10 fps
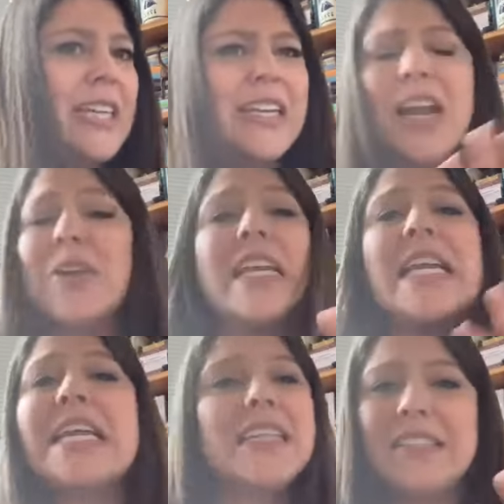I don't
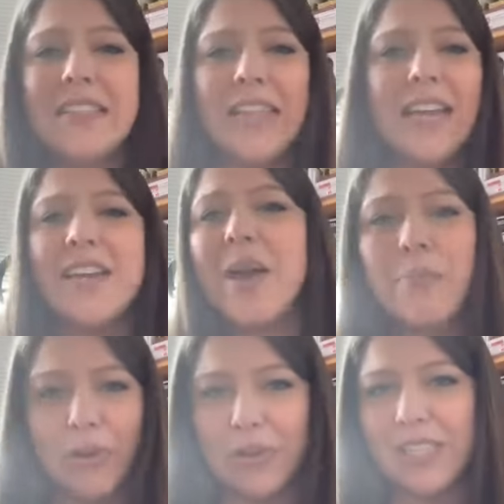need that
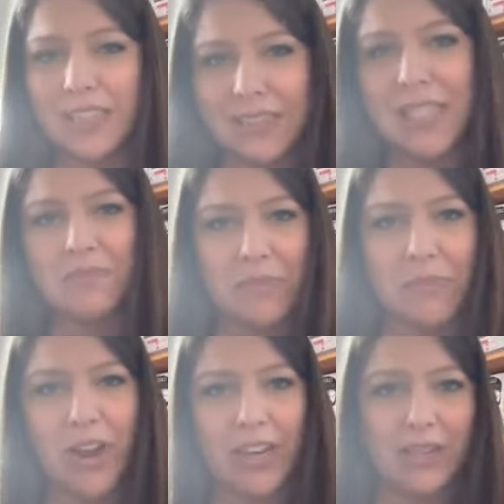number to exist in my
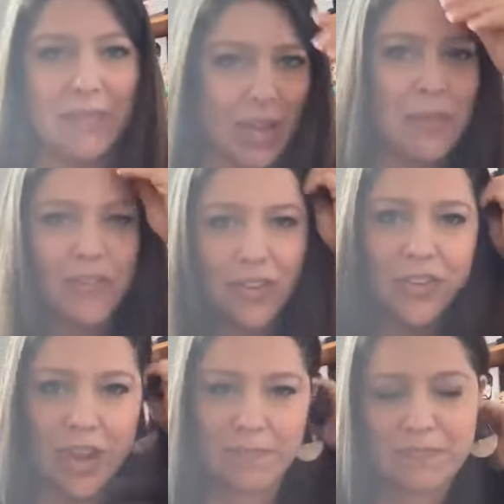brain and make me feel
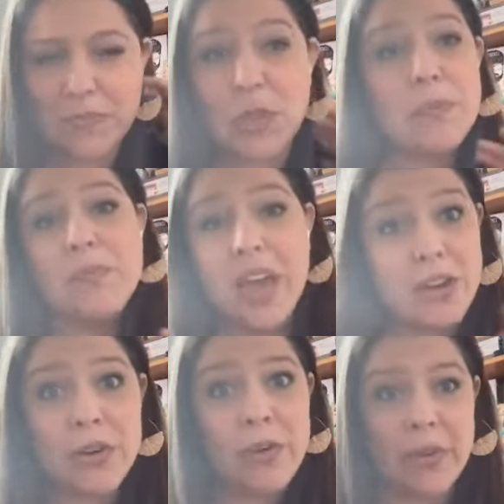shame. So I
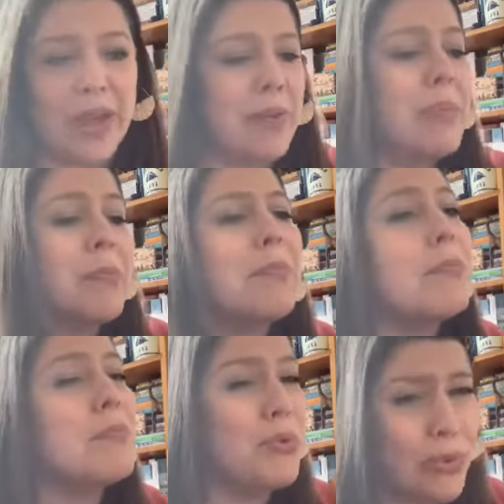don't know what I weigh, but I'm
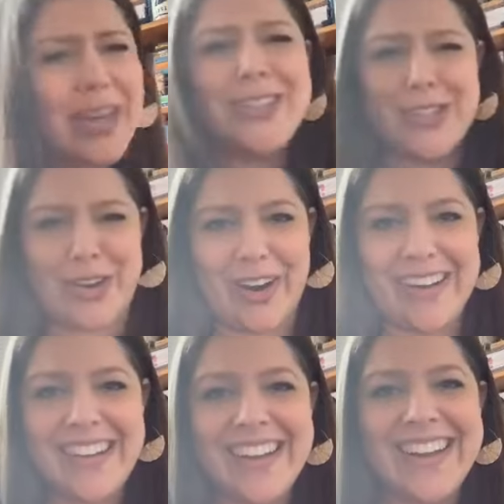pretty sure
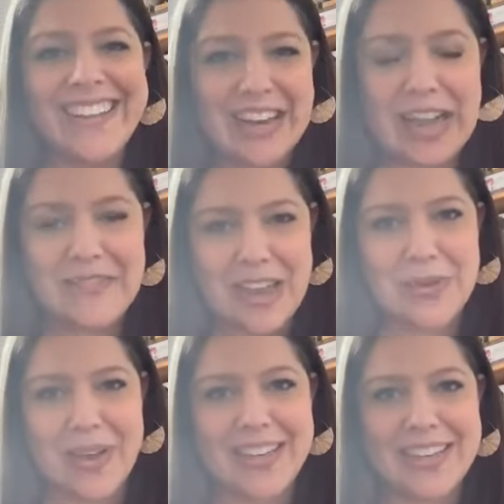that I've gained
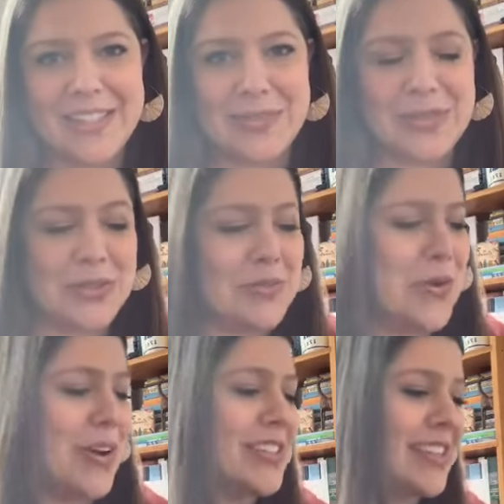weight as a result of
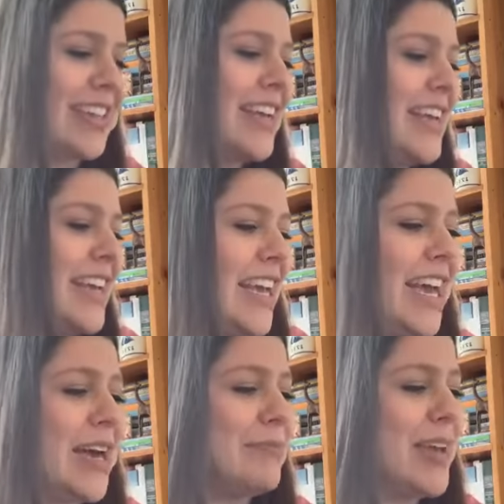quarantine.
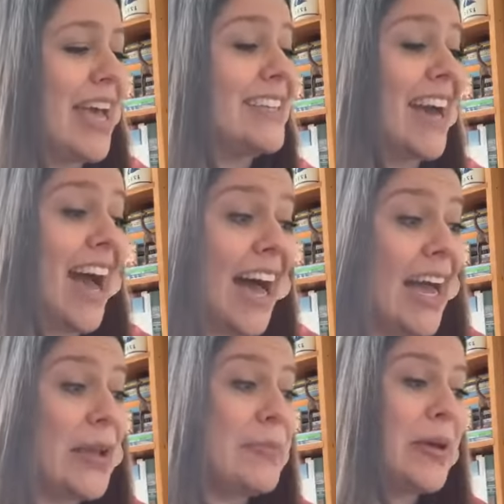And
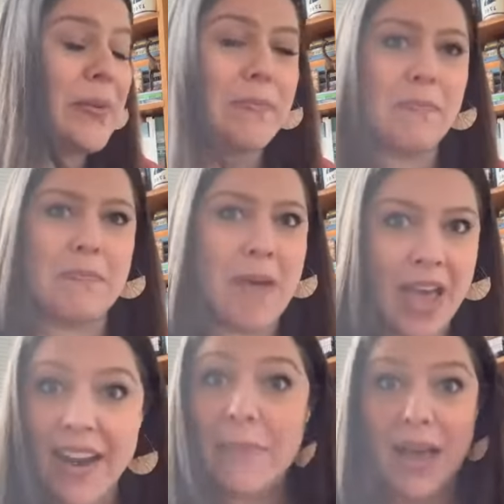I'm
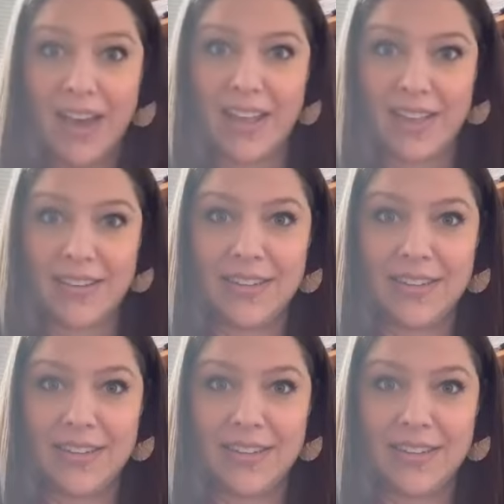mad about it.